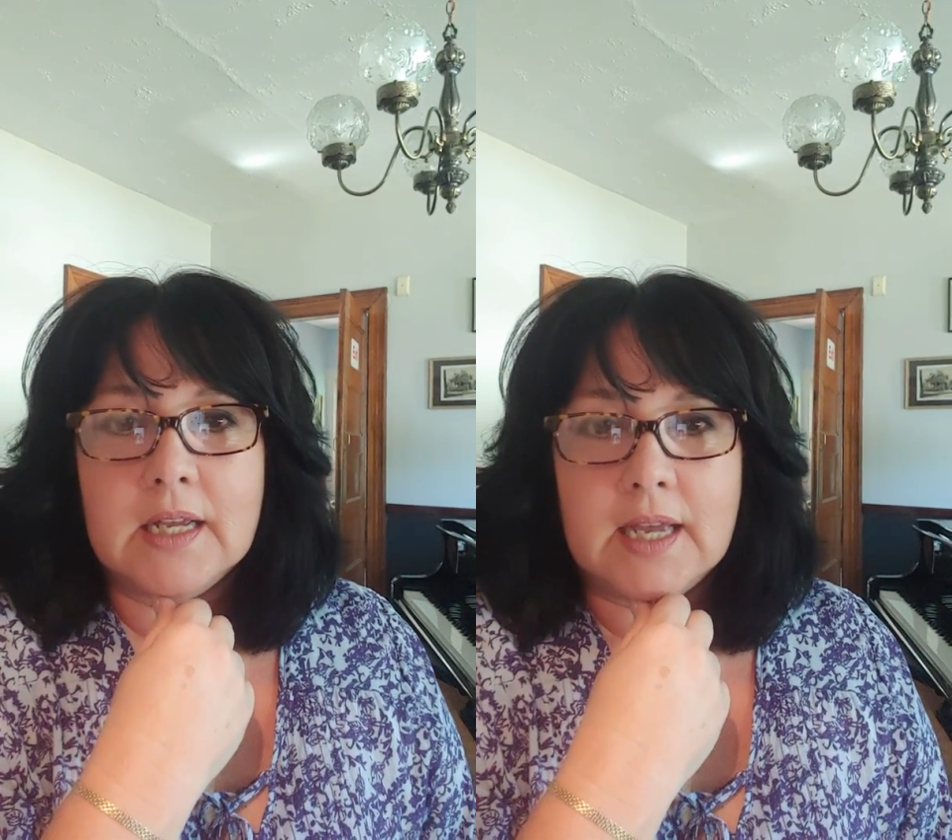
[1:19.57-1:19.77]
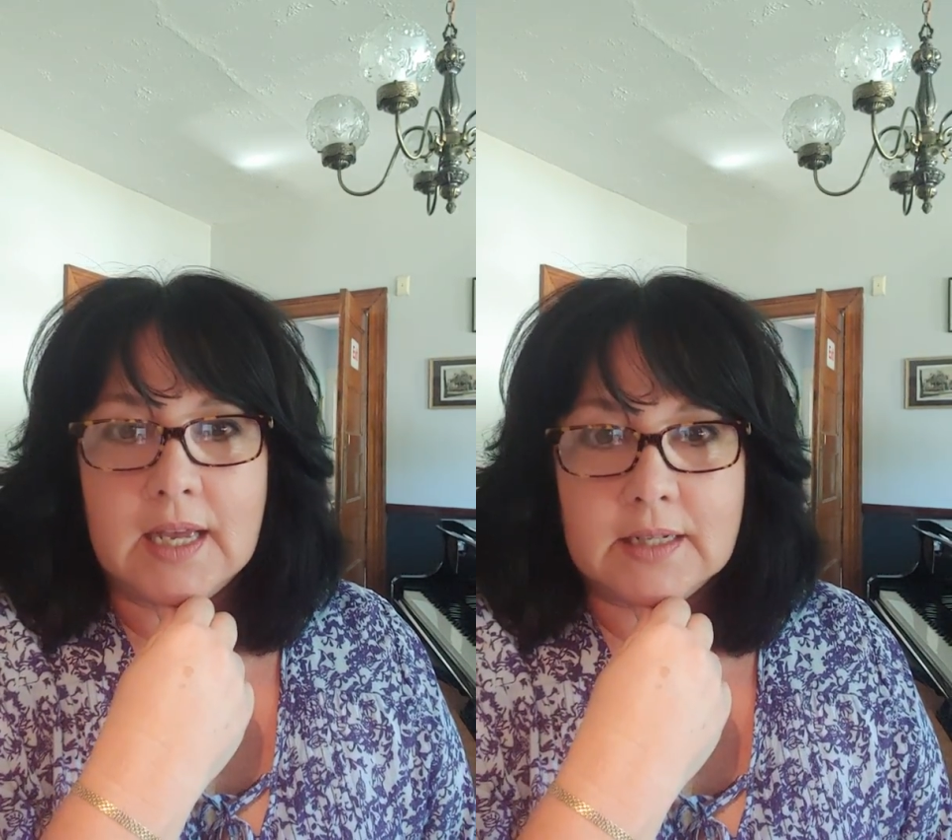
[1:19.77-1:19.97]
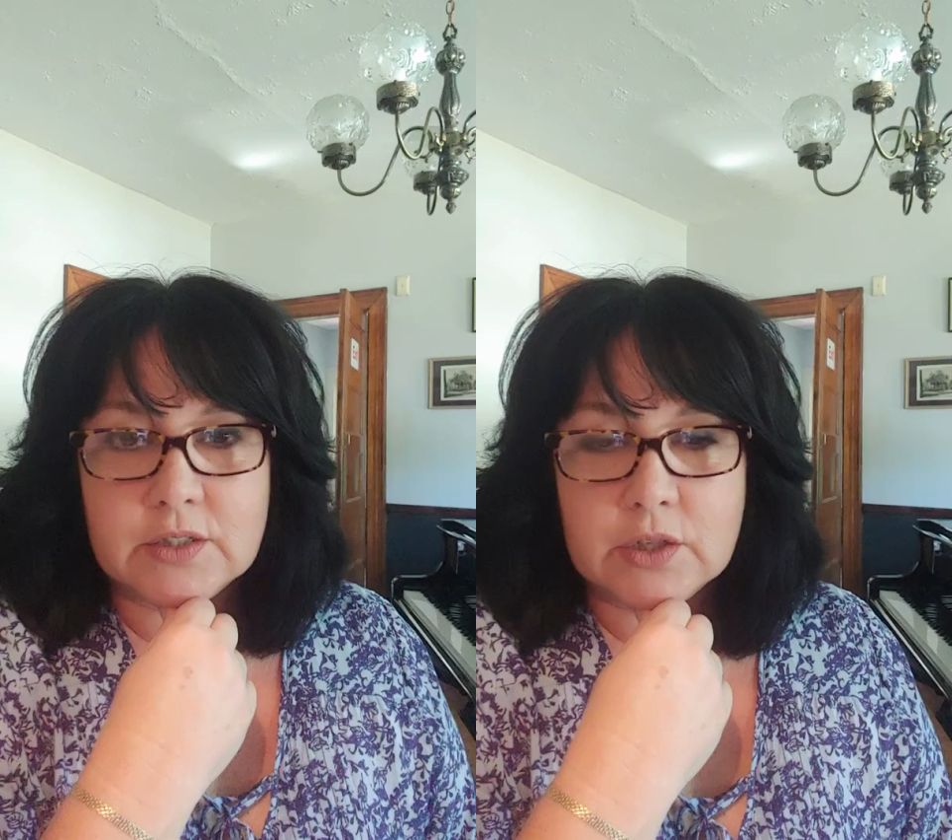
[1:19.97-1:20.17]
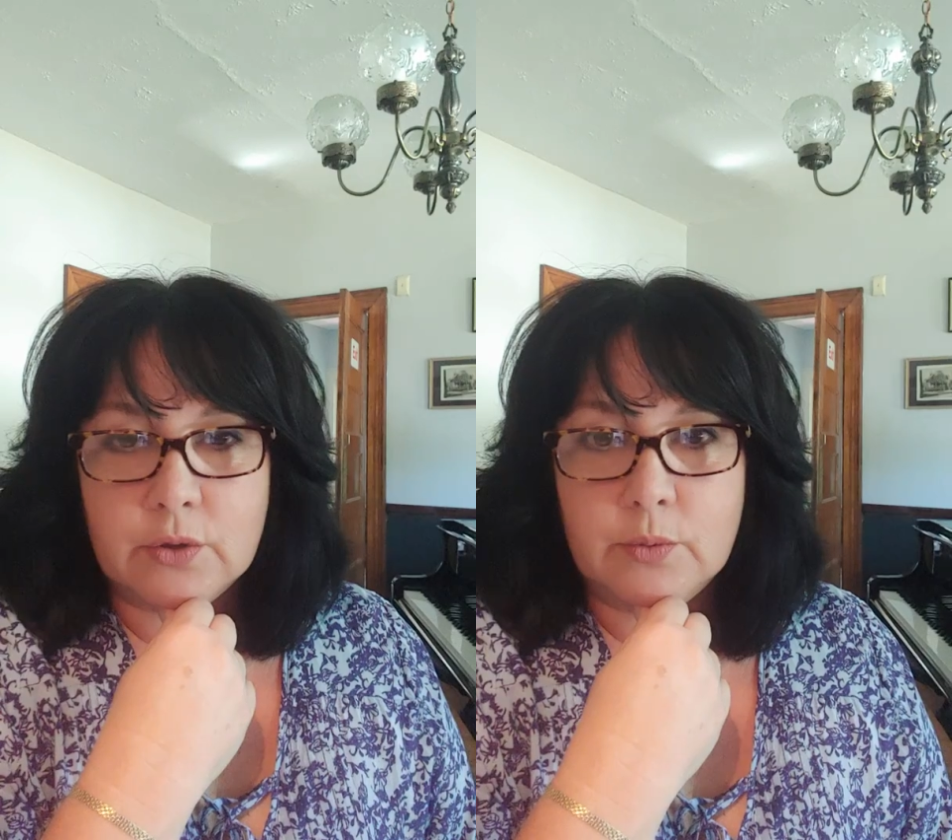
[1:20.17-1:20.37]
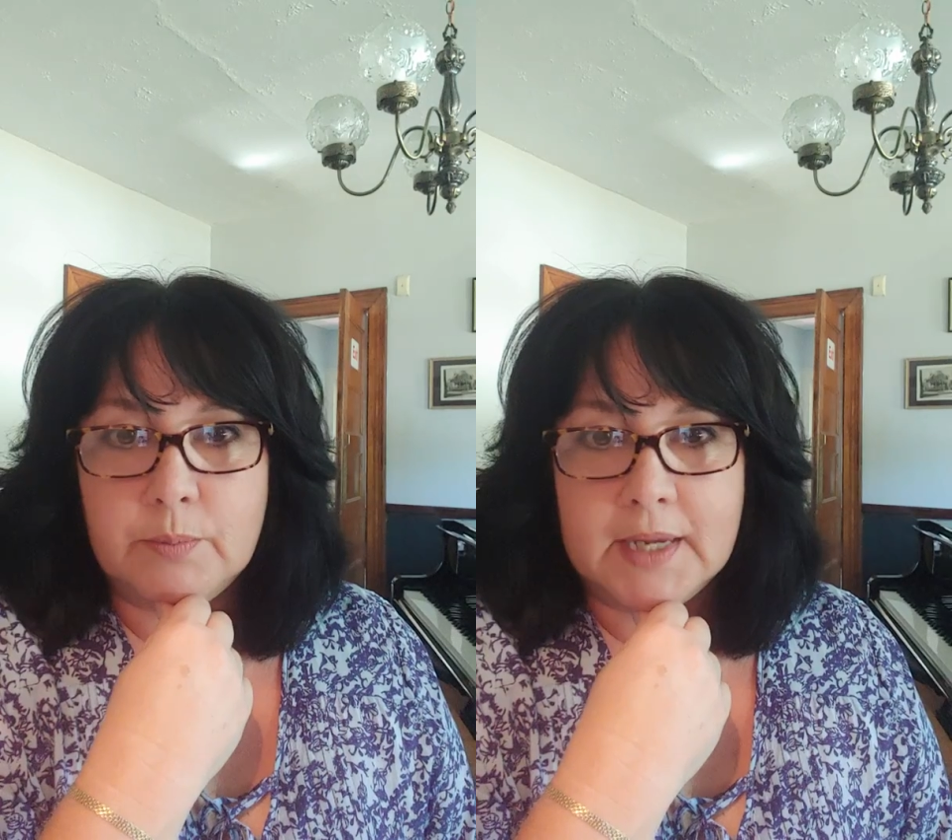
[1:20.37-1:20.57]
And
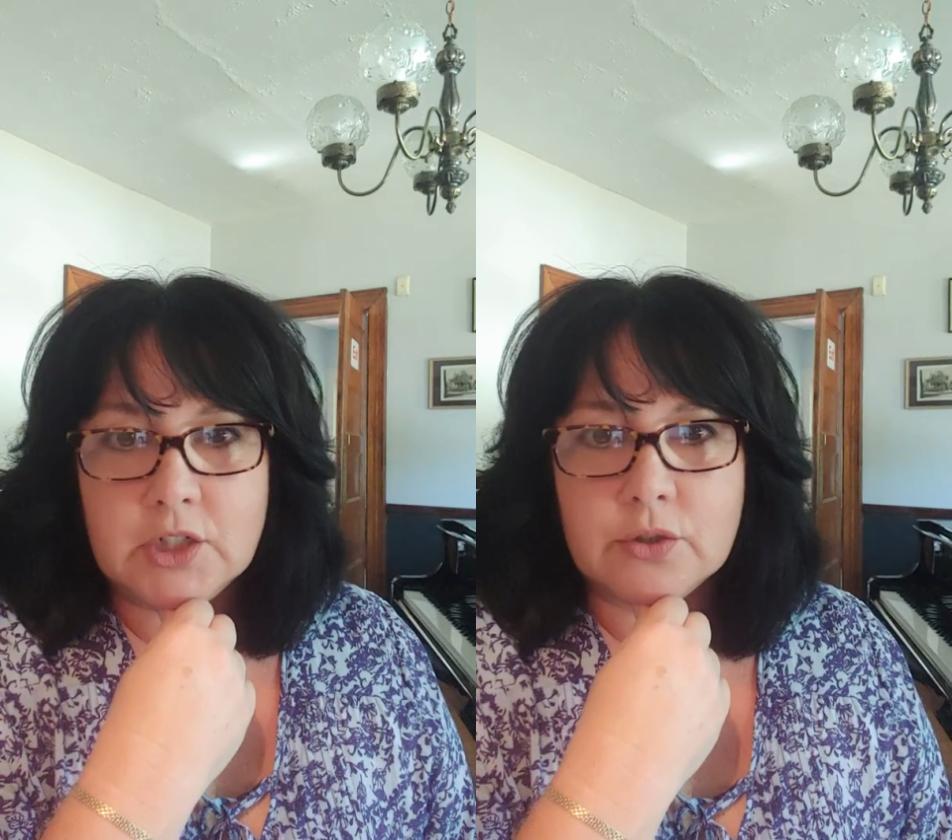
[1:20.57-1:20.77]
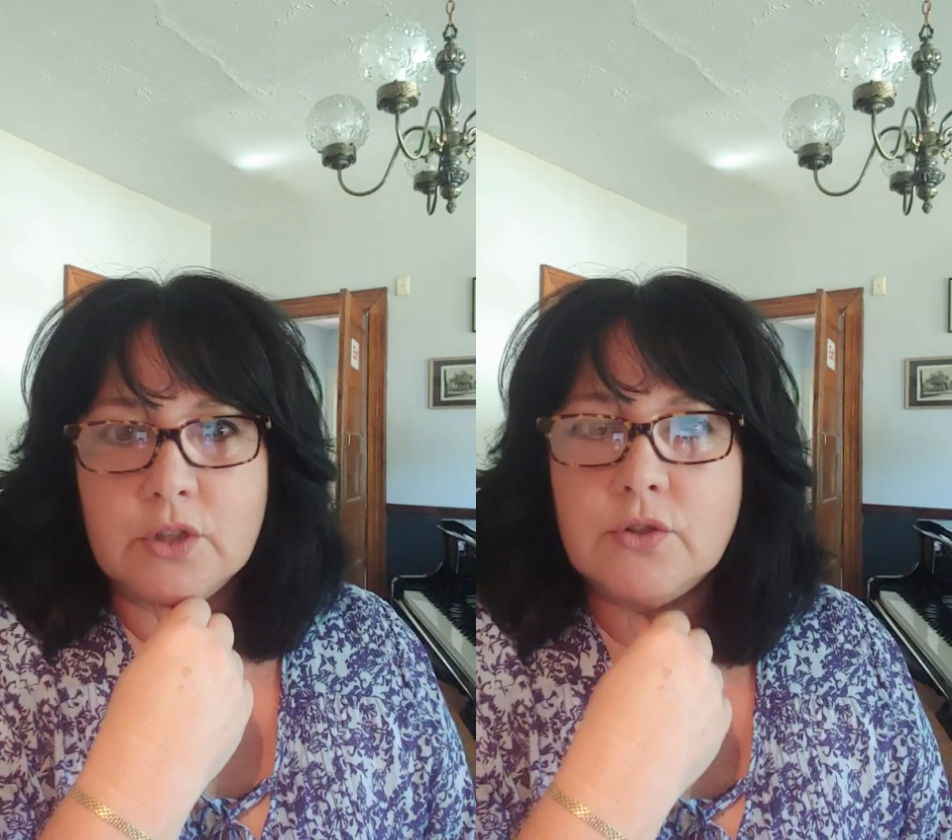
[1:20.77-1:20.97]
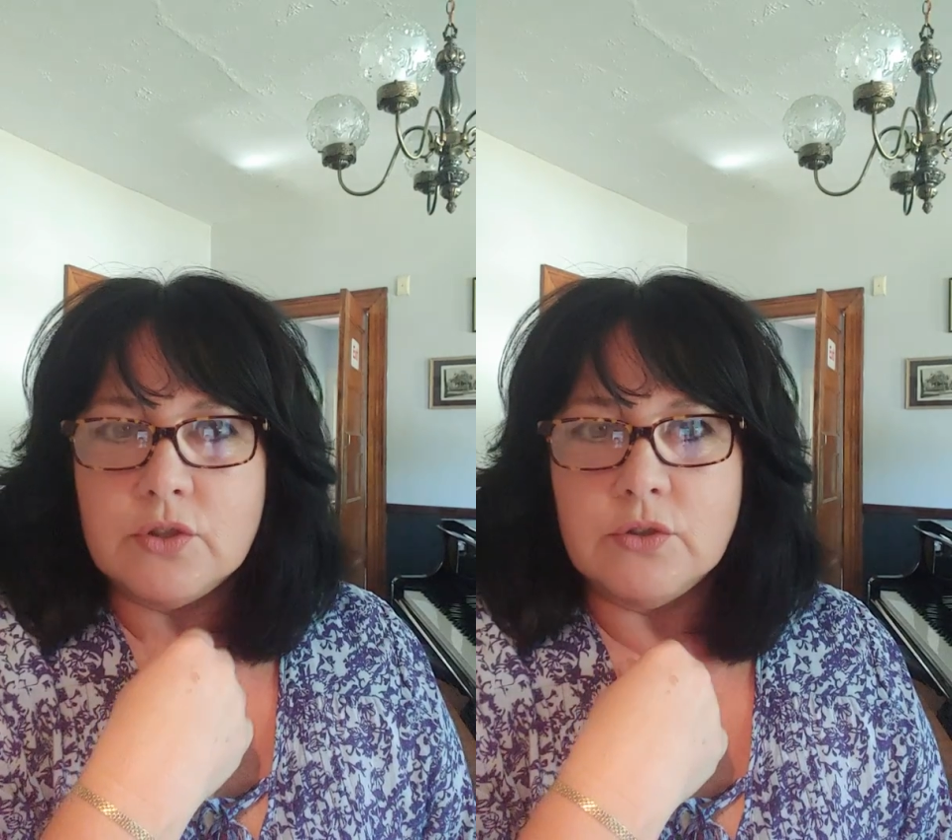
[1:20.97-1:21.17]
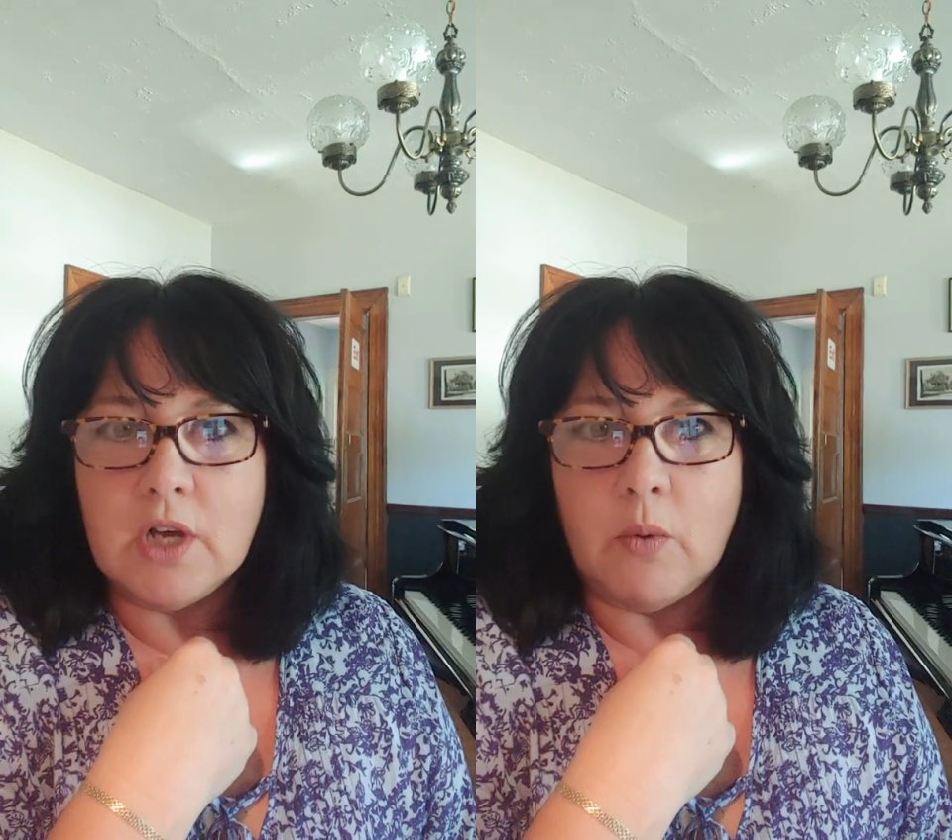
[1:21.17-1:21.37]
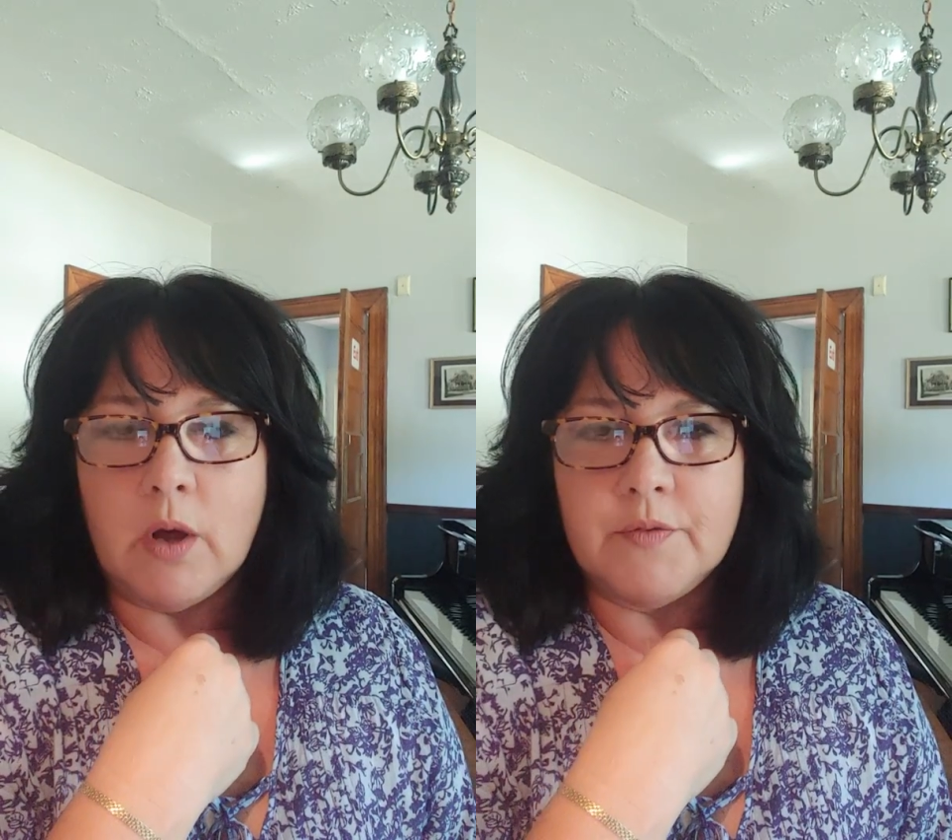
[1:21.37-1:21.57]
so make sure you do
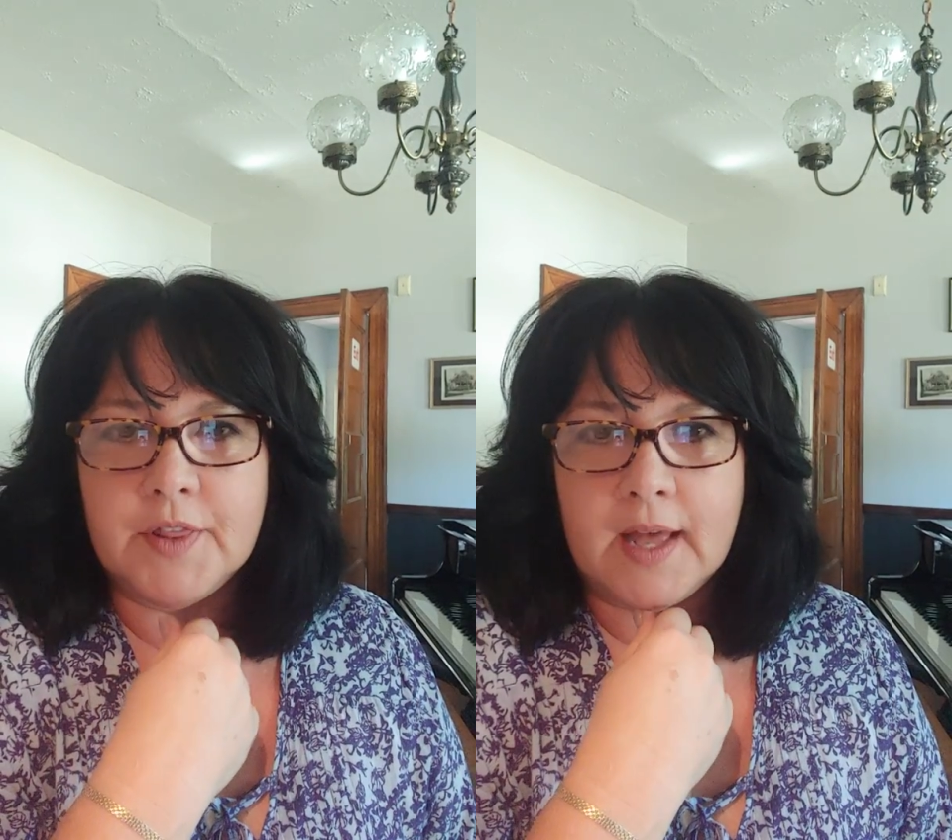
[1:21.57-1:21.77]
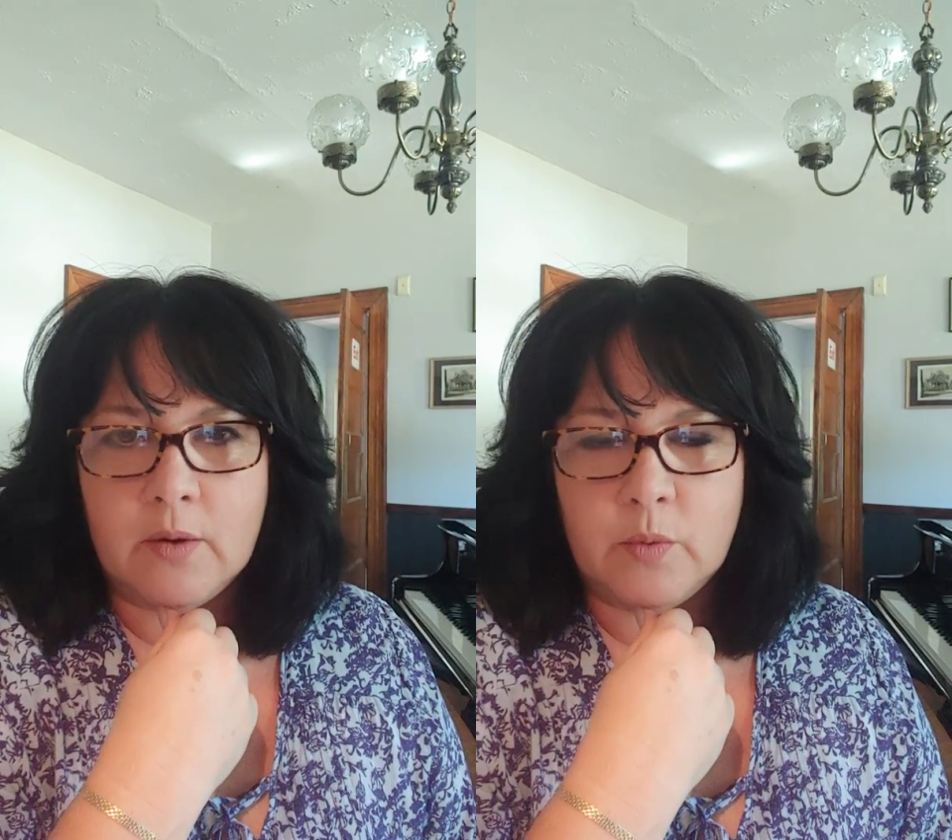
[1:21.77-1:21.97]
go over that